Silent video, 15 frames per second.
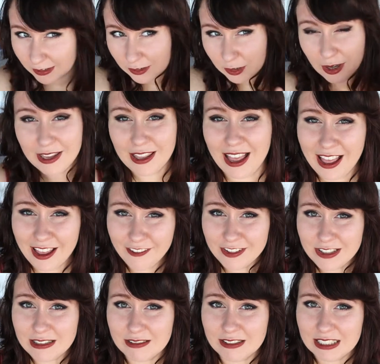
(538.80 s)
so I
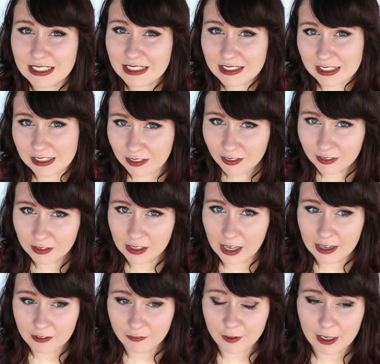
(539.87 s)
haven't seen
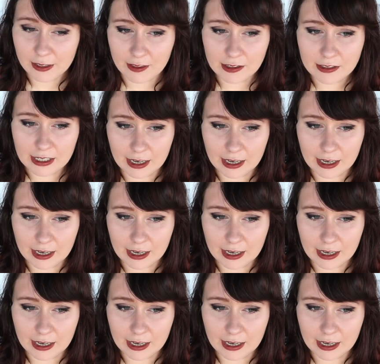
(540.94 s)
anything like that.